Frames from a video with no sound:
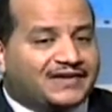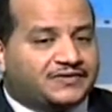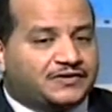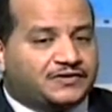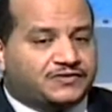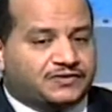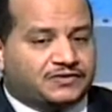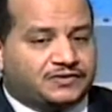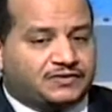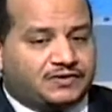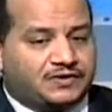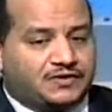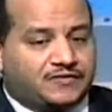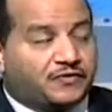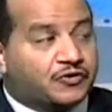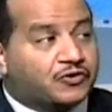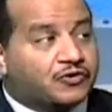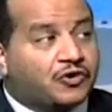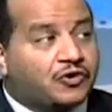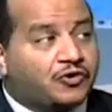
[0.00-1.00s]
classes
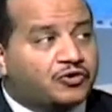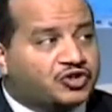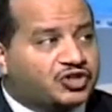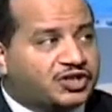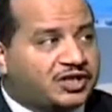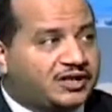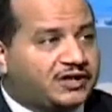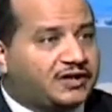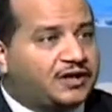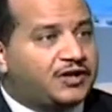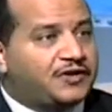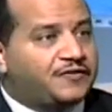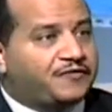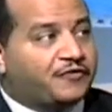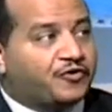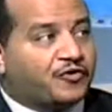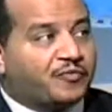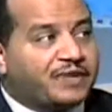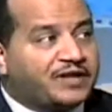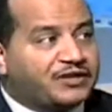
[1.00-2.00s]
for coaching,
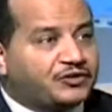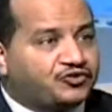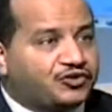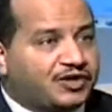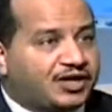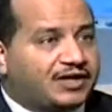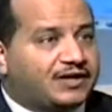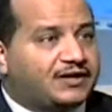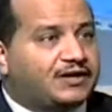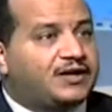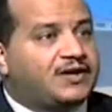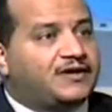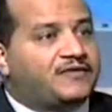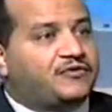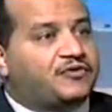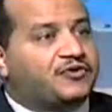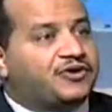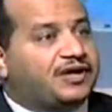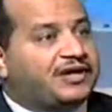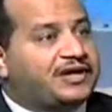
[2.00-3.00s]
for
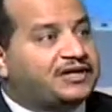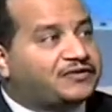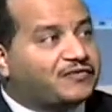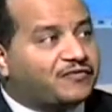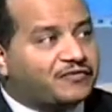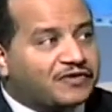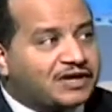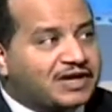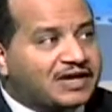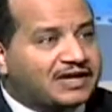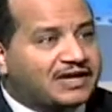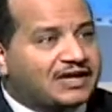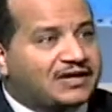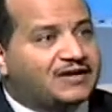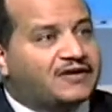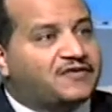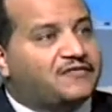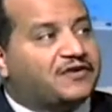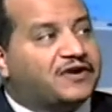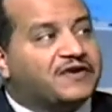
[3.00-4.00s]
mentoring, for creative
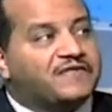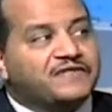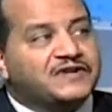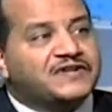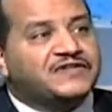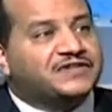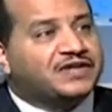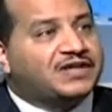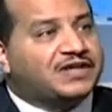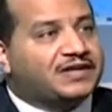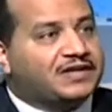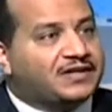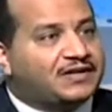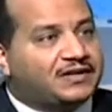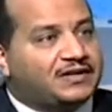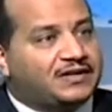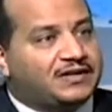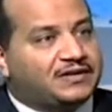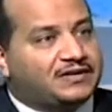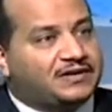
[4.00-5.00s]
thinking, for
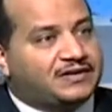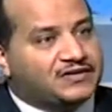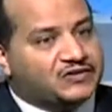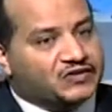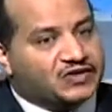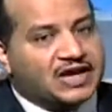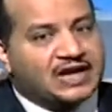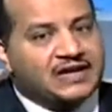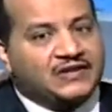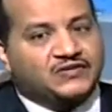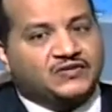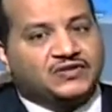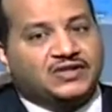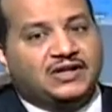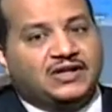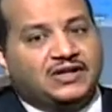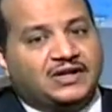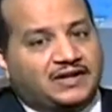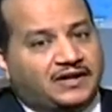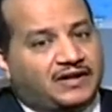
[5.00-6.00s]
investing in
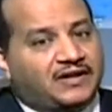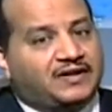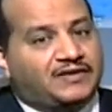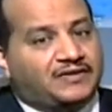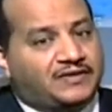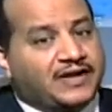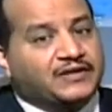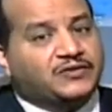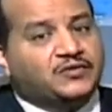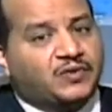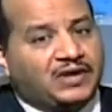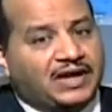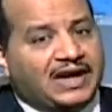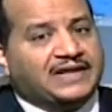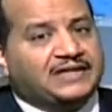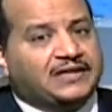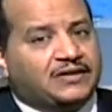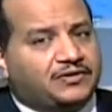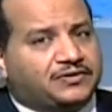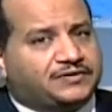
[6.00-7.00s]
skills,
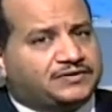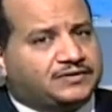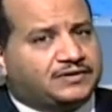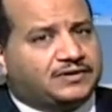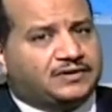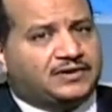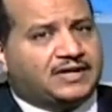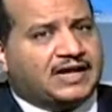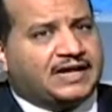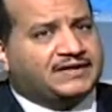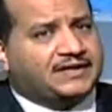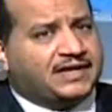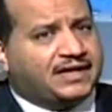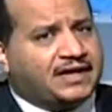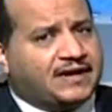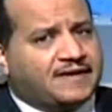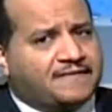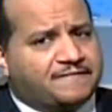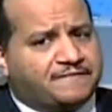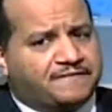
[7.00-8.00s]
that will add a lot.
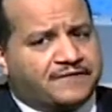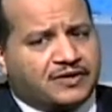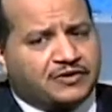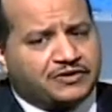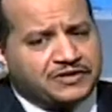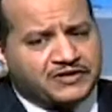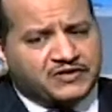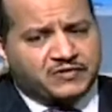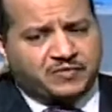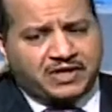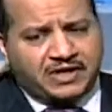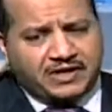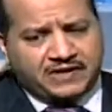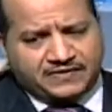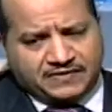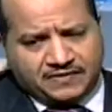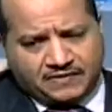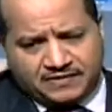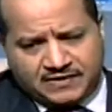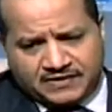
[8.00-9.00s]
And I have a good
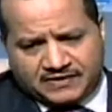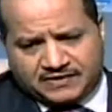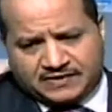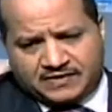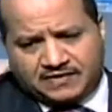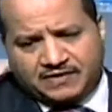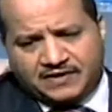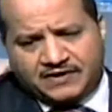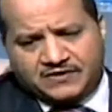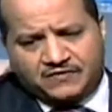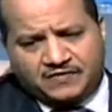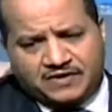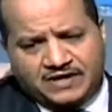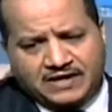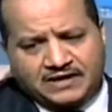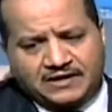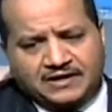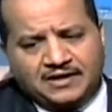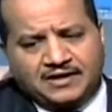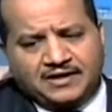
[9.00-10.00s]
experience in
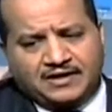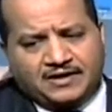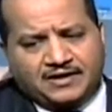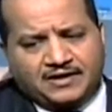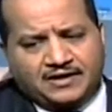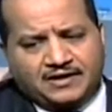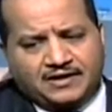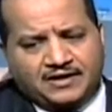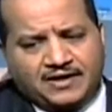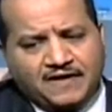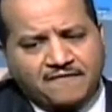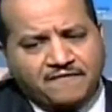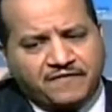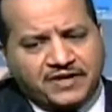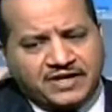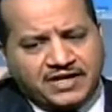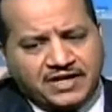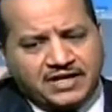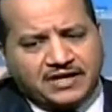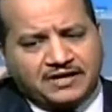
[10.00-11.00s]
this field.
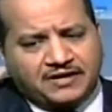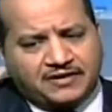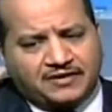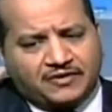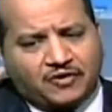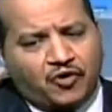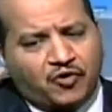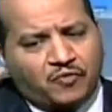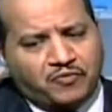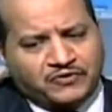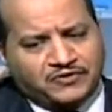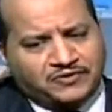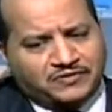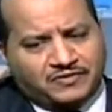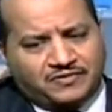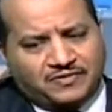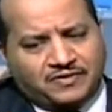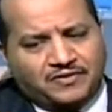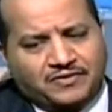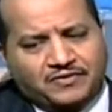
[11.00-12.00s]
Every year,
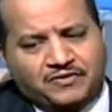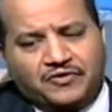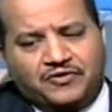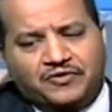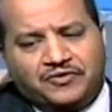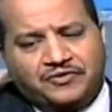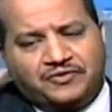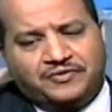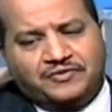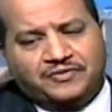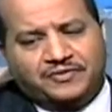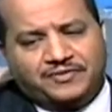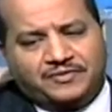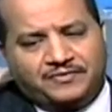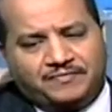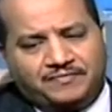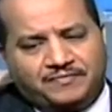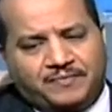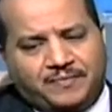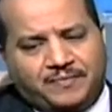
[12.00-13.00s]
almost, though